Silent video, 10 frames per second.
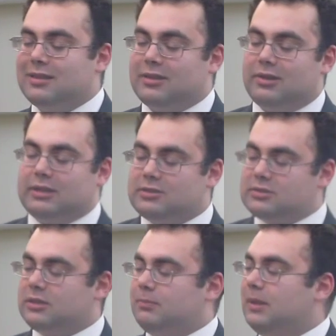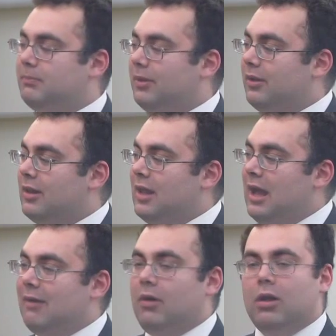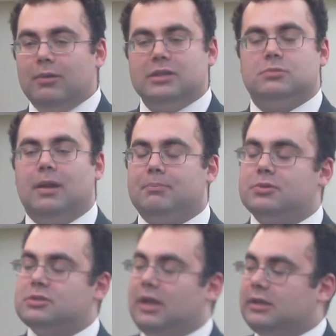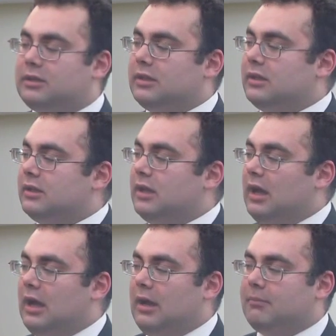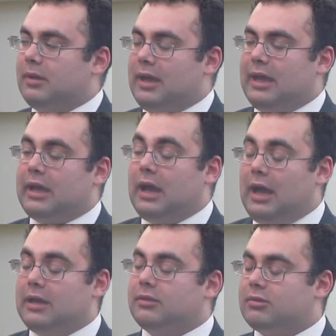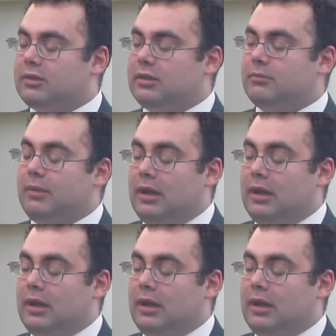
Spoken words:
that autistic people have always represented a constant